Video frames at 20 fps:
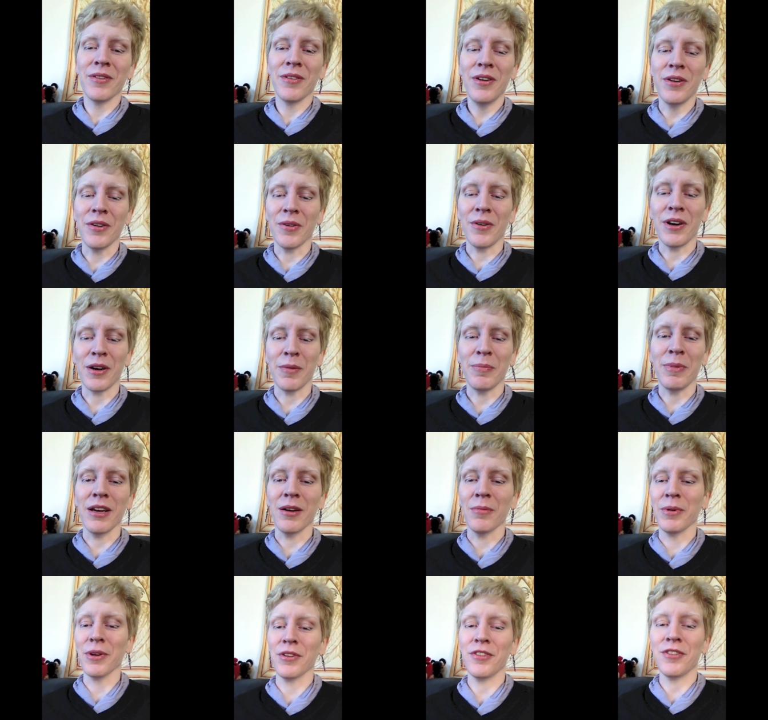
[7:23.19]
you know, ought to be
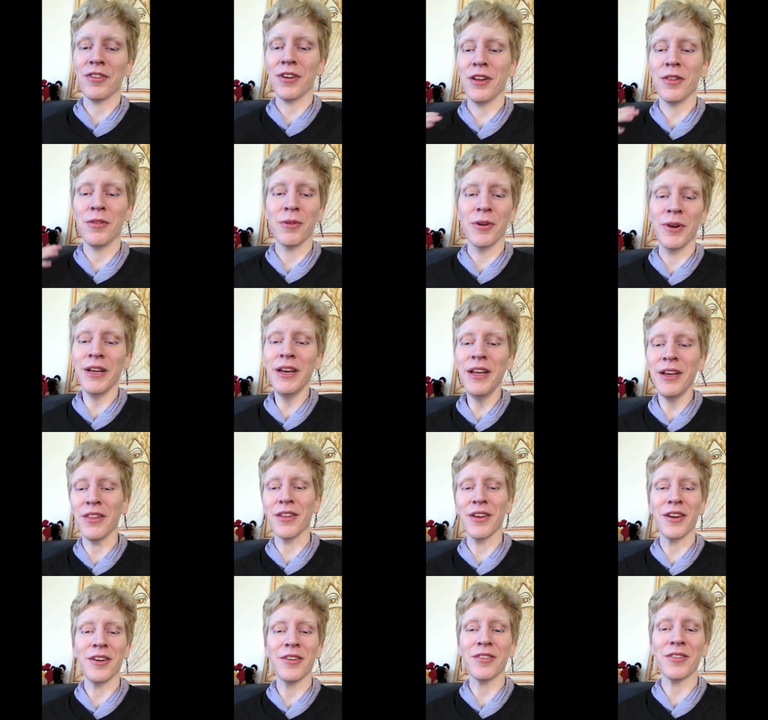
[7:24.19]
able to shine through anything.